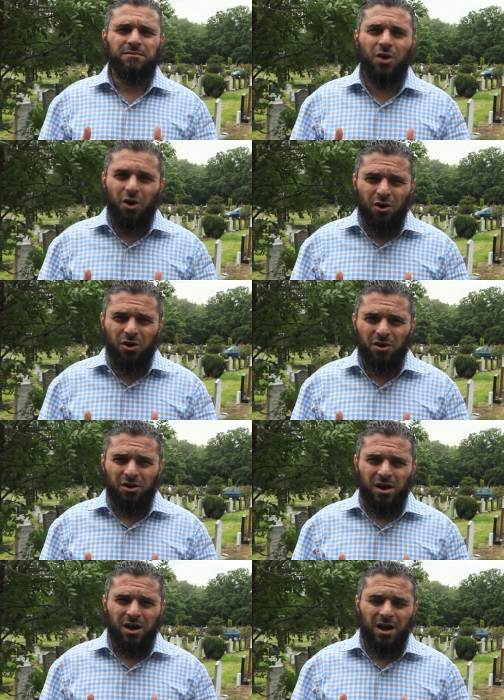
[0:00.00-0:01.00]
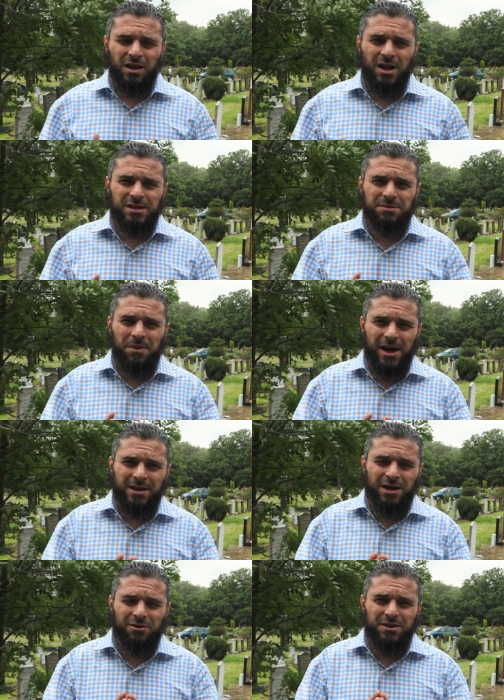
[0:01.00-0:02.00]
or Allah
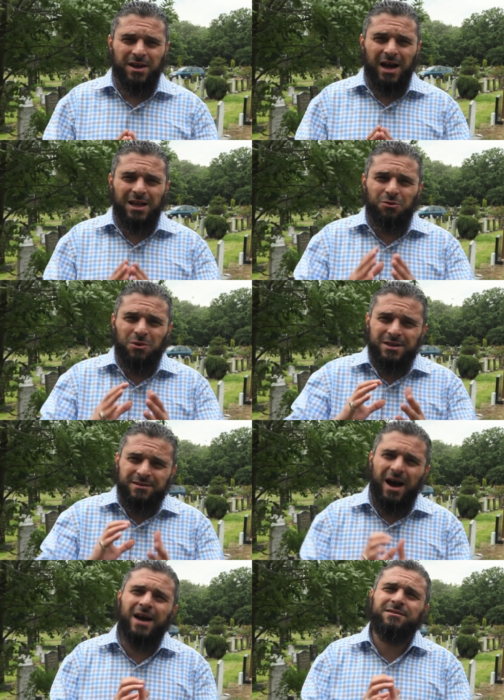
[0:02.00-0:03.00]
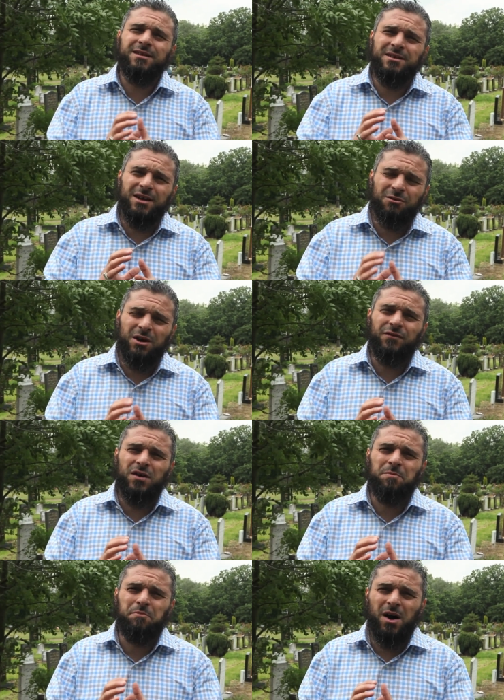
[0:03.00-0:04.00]
subhanahu wa ta'ala will tighten the grave
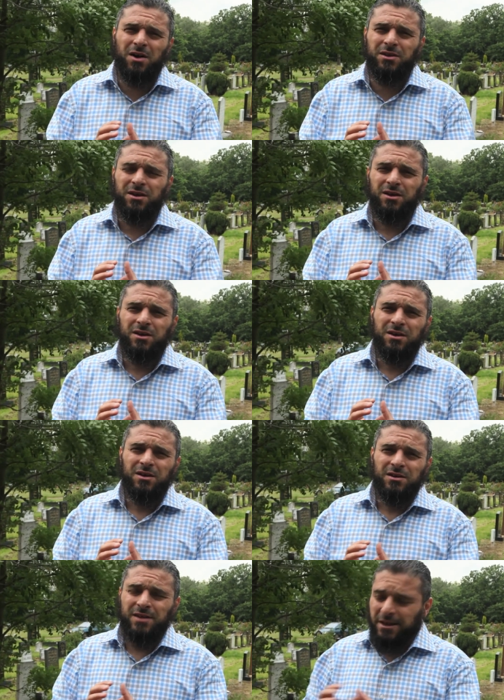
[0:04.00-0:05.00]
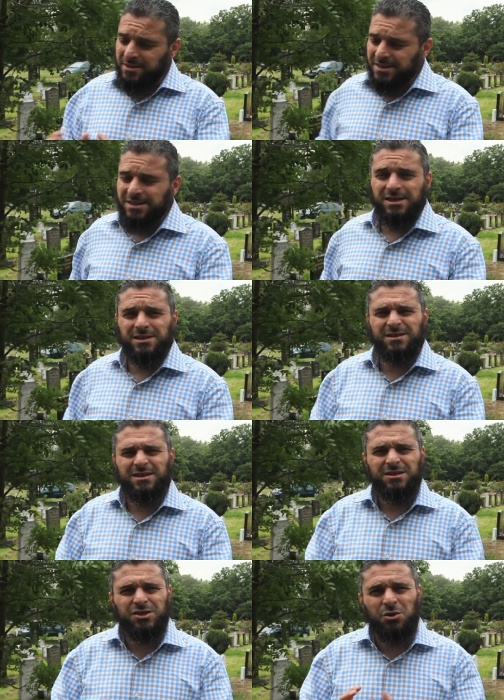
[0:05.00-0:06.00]
upon that
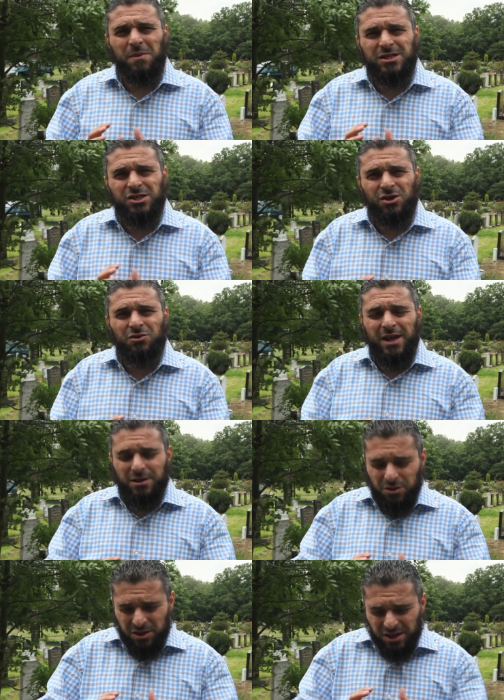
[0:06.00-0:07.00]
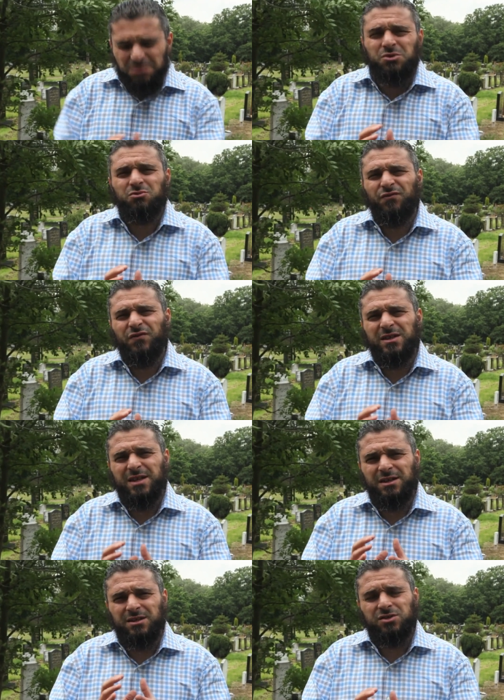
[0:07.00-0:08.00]
deceased so much so that the ribs would feel
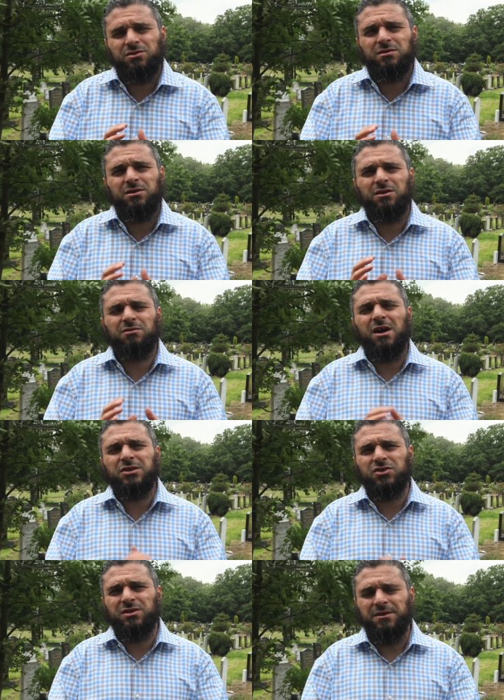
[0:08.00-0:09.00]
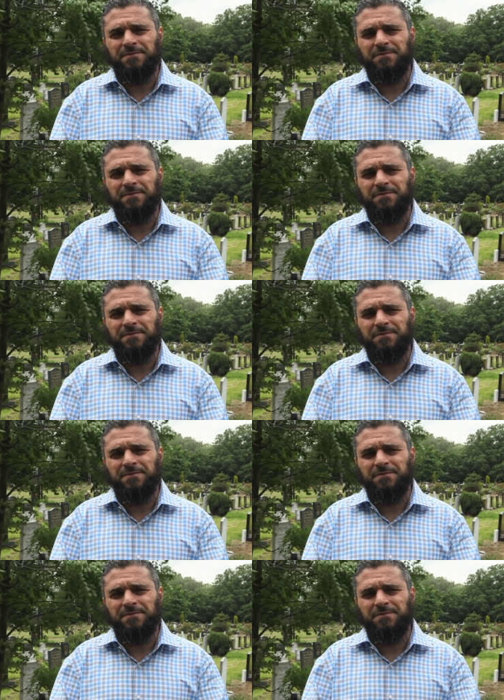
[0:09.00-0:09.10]
that they're you know, crushed.